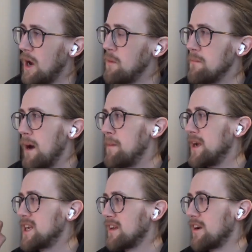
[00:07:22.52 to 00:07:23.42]
I, I
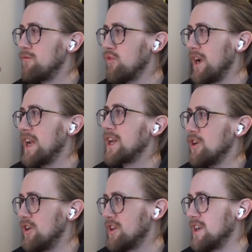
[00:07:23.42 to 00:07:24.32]
bet she gets like really
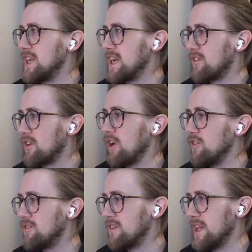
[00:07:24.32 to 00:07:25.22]
good and she gets
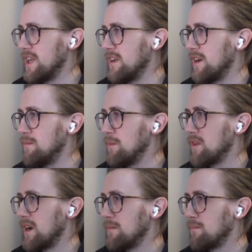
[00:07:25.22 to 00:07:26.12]
close and then her
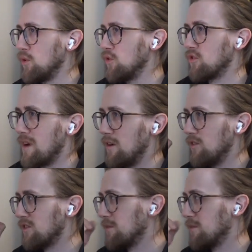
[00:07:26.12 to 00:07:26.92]
mum's like pulls her out or